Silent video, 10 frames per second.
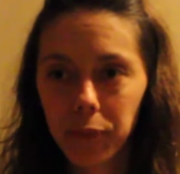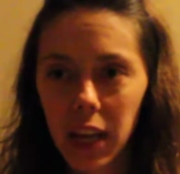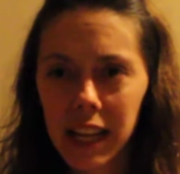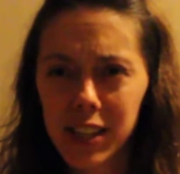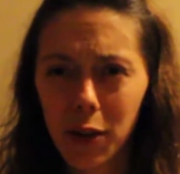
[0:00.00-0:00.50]

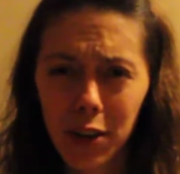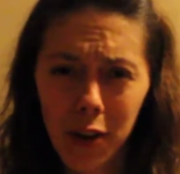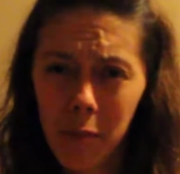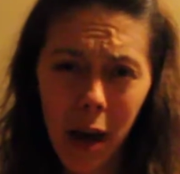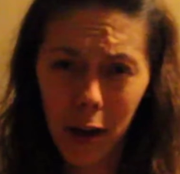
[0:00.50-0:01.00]
And so,
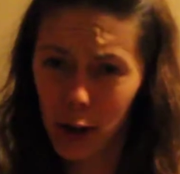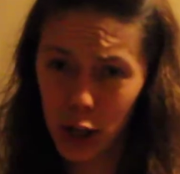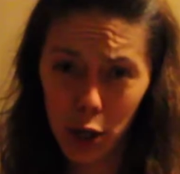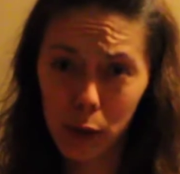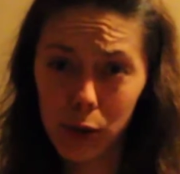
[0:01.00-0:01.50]
I'm not
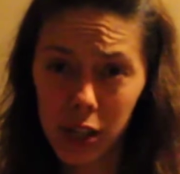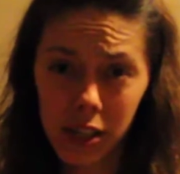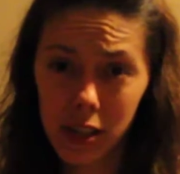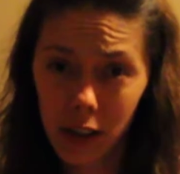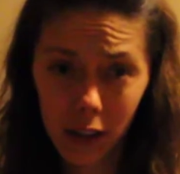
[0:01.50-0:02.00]
huge
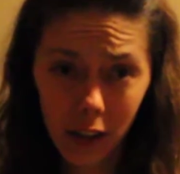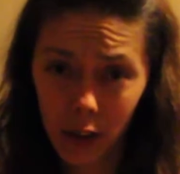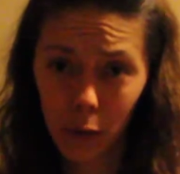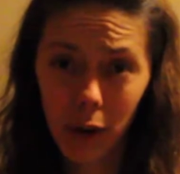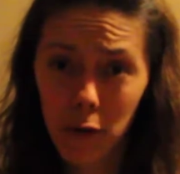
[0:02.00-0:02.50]
into,
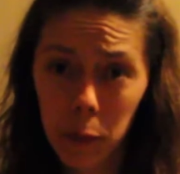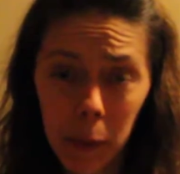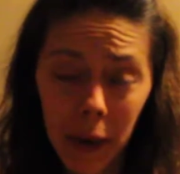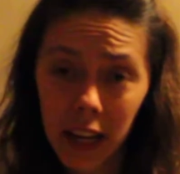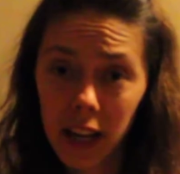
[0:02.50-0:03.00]

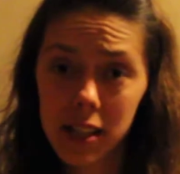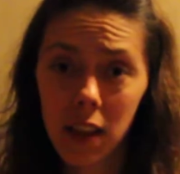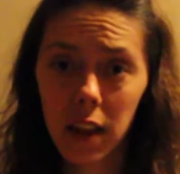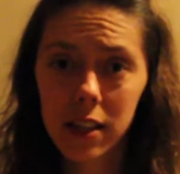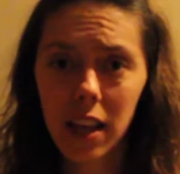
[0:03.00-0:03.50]
government mandates
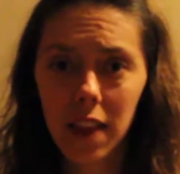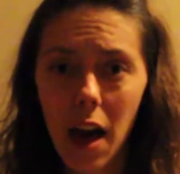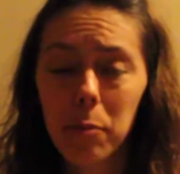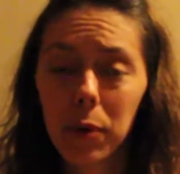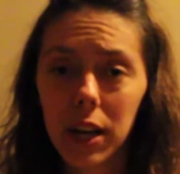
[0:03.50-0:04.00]
and things like
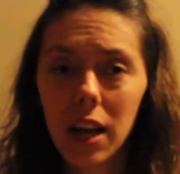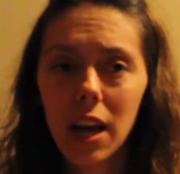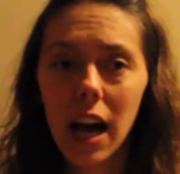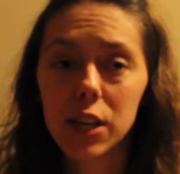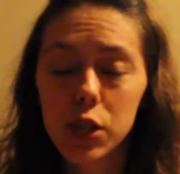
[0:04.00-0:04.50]
that, but
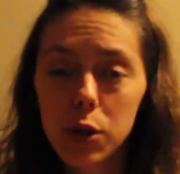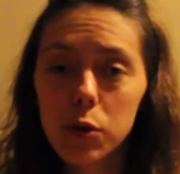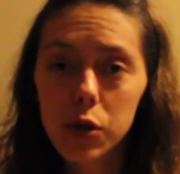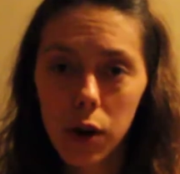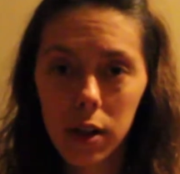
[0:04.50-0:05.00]
I do
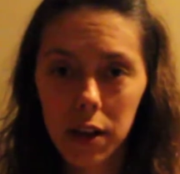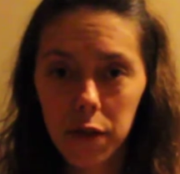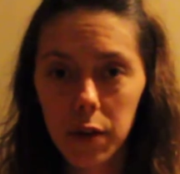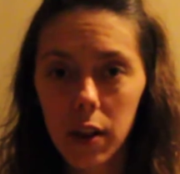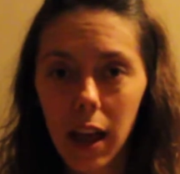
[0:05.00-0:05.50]
strongly
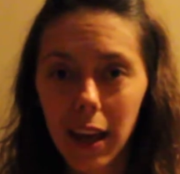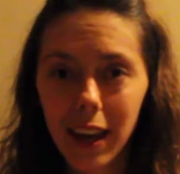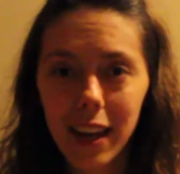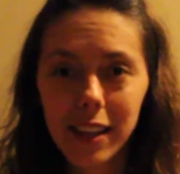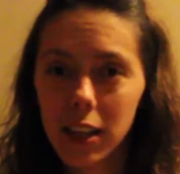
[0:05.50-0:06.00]
feel like
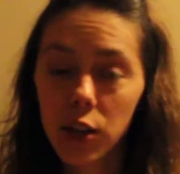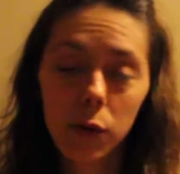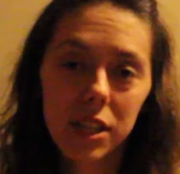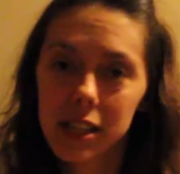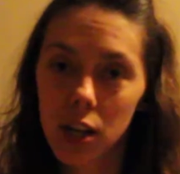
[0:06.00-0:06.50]
it
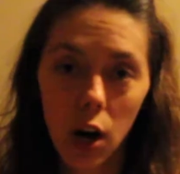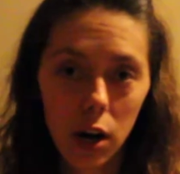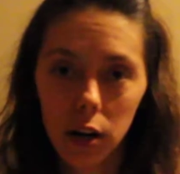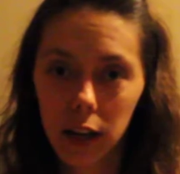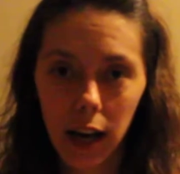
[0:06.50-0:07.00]
doesn't
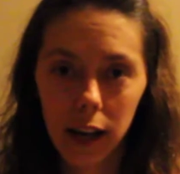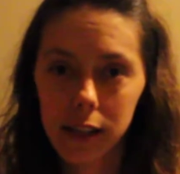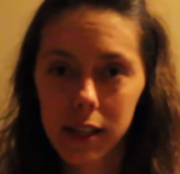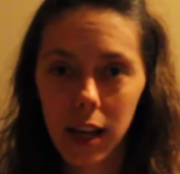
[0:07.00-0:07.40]
hurt, guys.